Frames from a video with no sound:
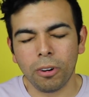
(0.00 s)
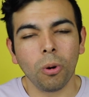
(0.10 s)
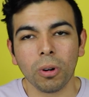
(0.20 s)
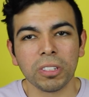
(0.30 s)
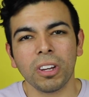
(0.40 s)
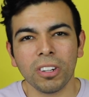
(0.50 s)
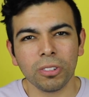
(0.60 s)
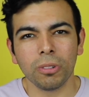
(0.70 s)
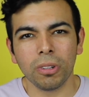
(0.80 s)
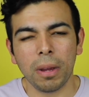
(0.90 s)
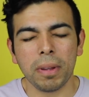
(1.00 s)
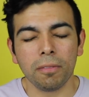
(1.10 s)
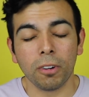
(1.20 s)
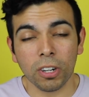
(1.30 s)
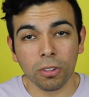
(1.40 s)

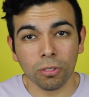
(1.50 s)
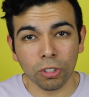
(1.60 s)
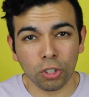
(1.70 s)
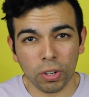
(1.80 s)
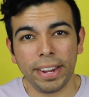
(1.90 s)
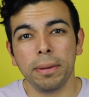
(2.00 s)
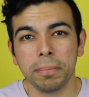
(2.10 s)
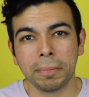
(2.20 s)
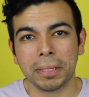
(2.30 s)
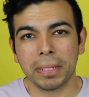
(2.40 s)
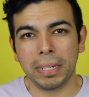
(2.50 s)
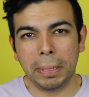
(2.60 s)
vertical stripes,